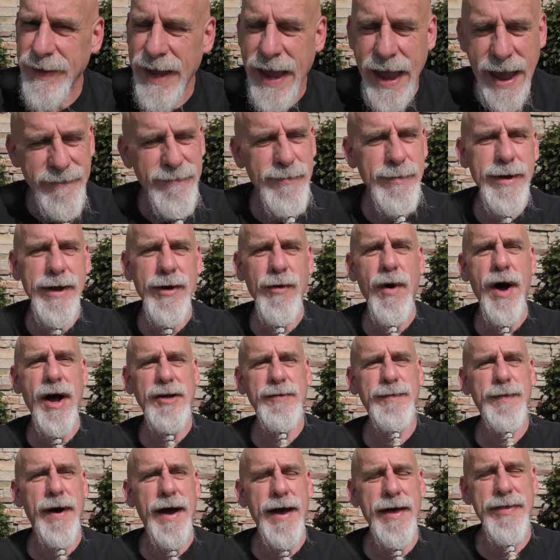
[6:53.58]
Everybody
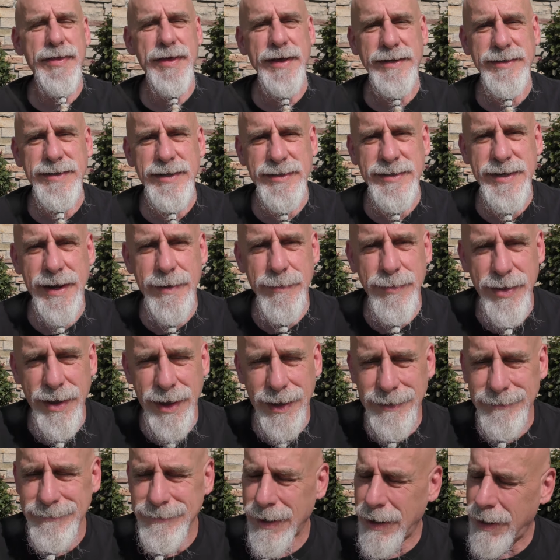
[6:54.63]
walks by and thinks the same
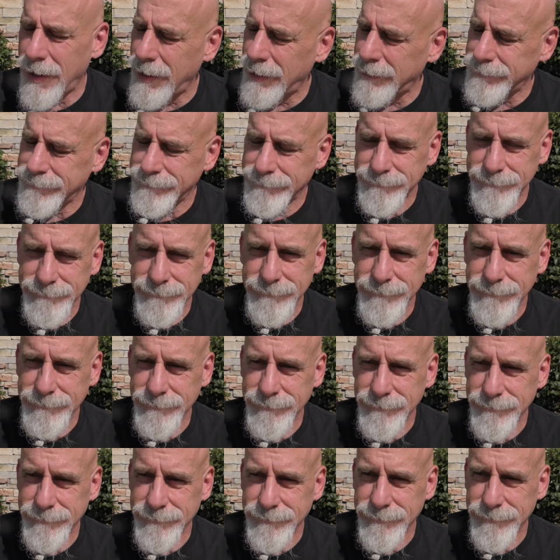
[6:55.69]
thing. Oh,
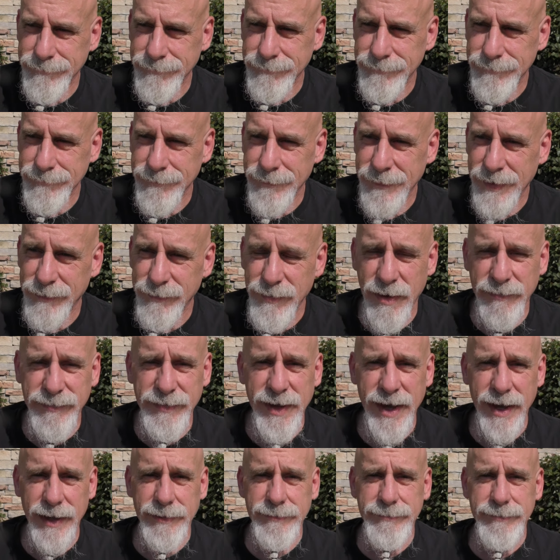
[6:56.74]
rough
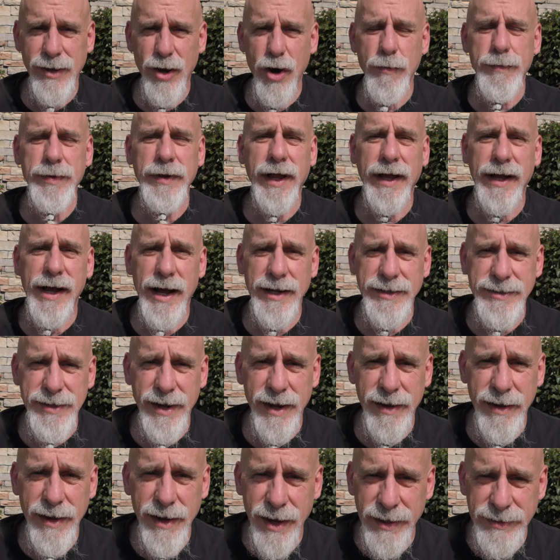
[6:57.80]
gig. Hope you like hot, so
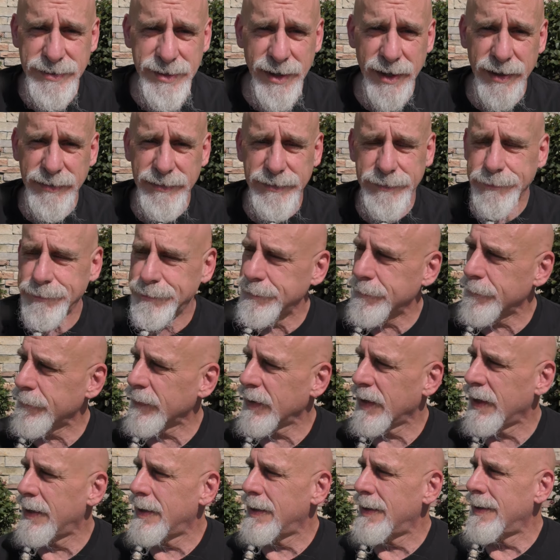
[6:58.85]
hot sauce
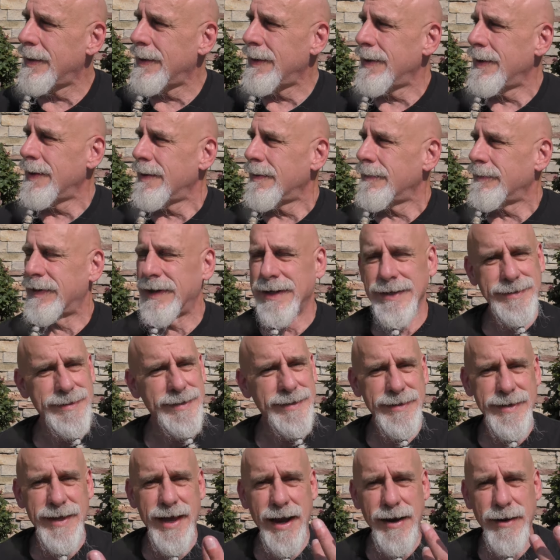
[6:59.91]
because
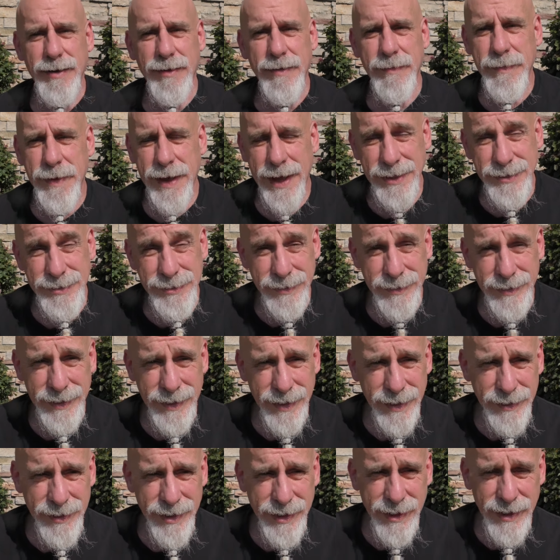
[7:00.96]
it, I don't imagine they
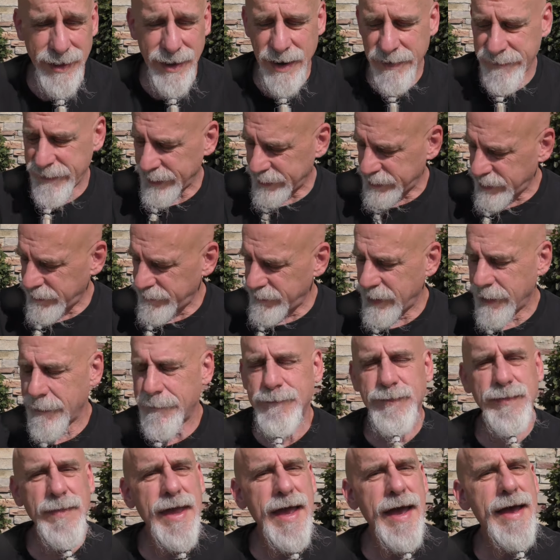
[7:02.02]
get, they get a lot of activity.
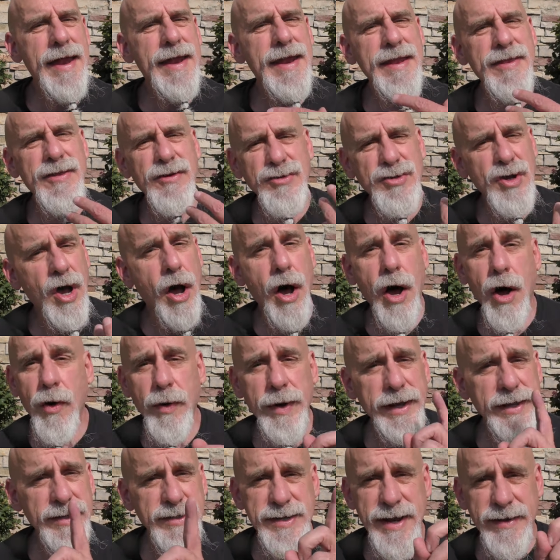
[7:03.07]
And there's
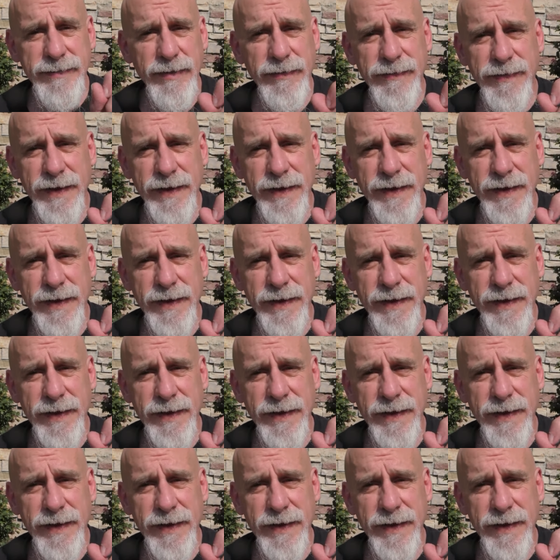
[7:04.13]
always, never